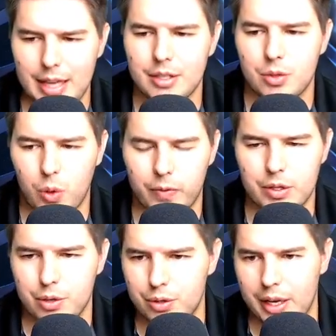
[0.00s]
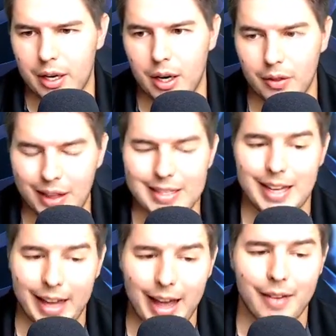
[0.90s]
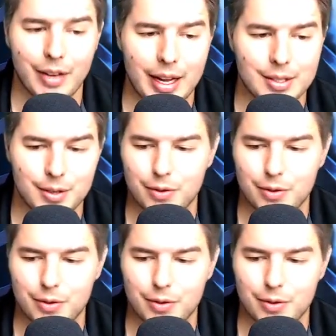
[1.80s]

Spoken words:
to Stormfist Crusader. Unless they have an answer for